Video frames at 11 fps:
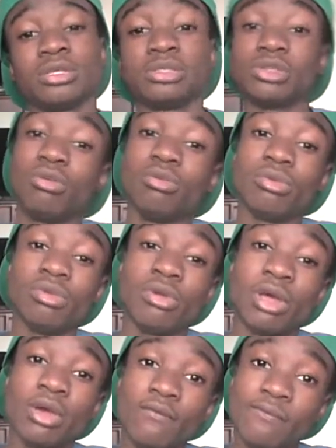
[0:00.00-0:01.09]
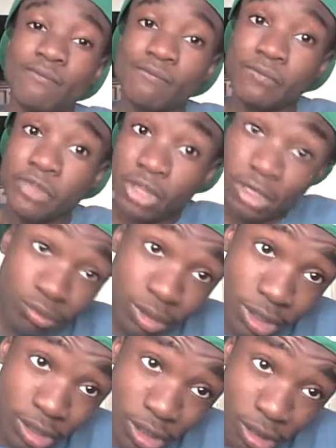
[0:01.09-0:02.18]
So, for this
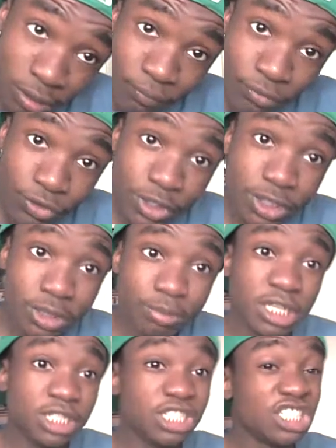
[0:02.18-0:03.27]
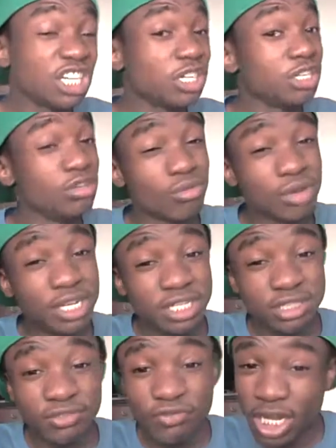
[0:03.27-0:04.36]
week, this has been Chuckie
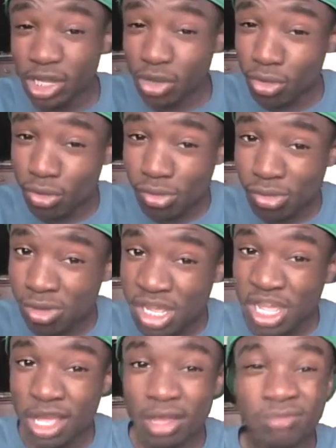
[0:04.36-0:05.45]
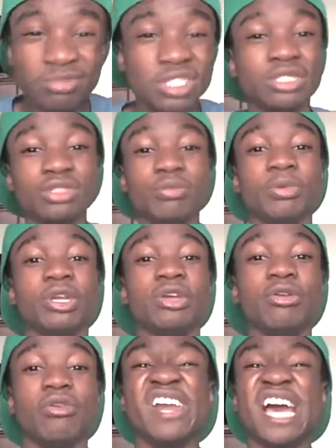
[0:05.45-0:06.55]
Green's video of just
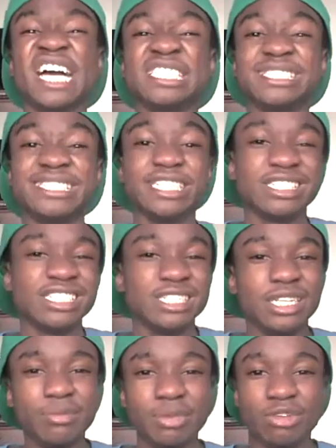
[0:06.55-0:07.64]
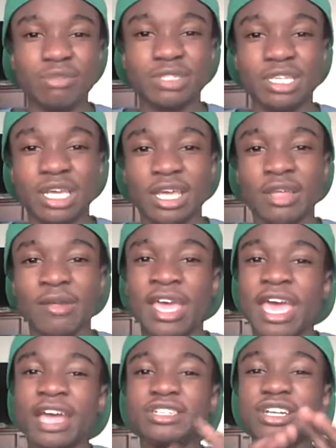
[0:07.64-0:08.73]
superhero nonsense, just keeping you up to date.
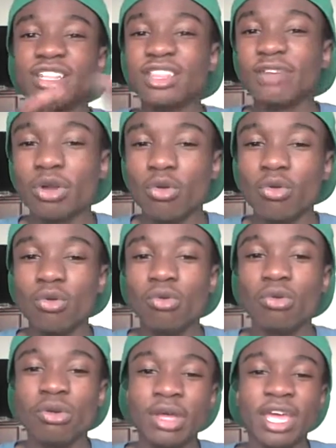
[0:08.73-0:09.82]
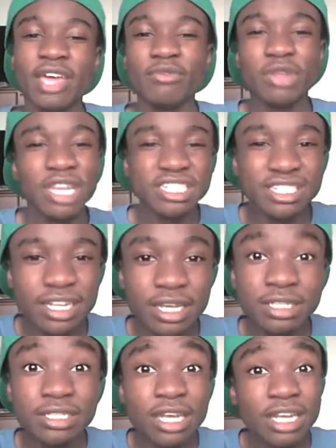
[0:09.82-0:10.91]
And try to think of a cool, if you're listening to
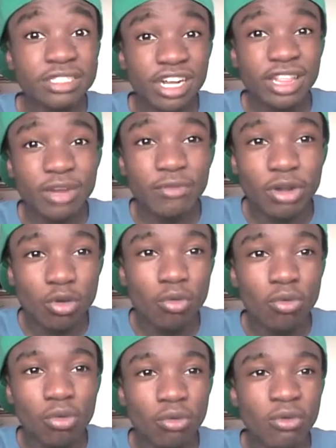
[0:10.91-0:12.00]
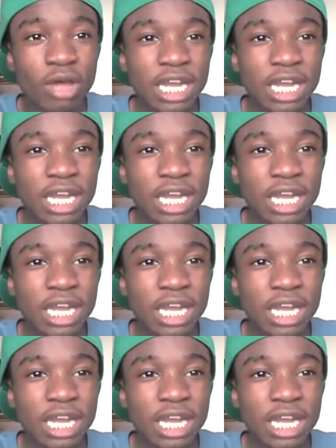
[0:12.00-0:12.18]
this, try to think of a cool